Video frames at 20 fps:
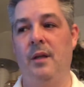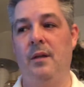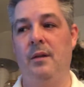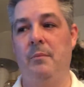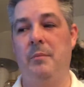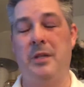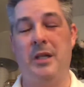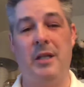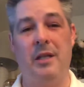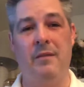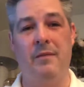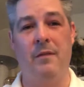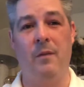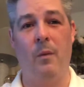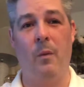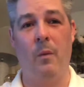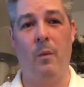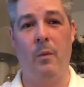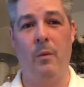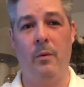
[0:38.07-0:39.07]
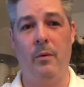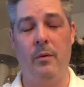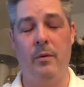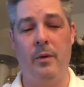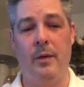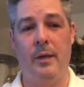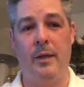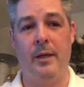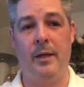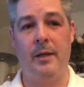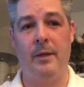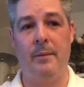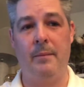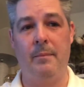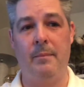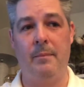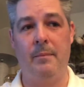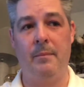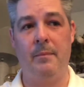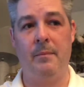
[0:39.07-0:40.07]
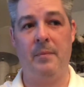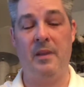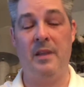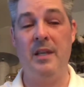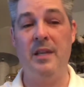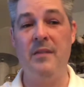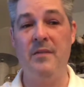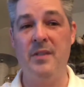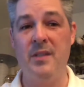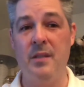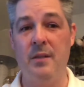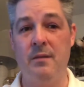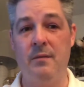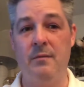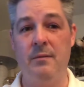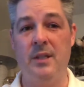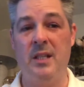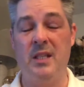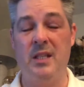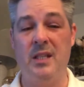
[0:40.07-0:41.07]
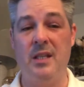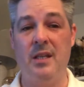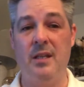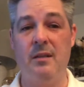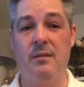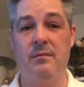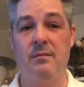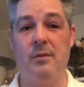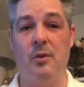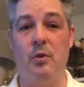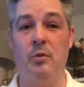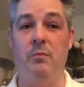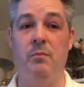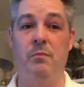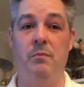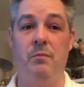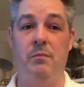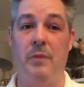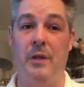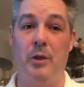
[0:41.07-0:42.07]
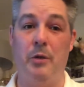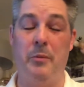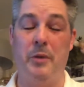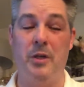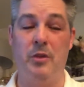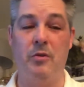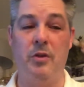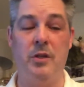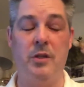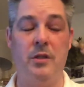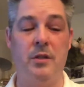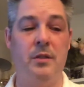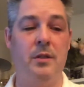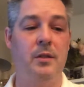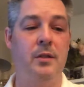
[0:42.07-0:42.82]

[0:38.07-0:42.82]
particularly for thieves, let's say, who may know my address.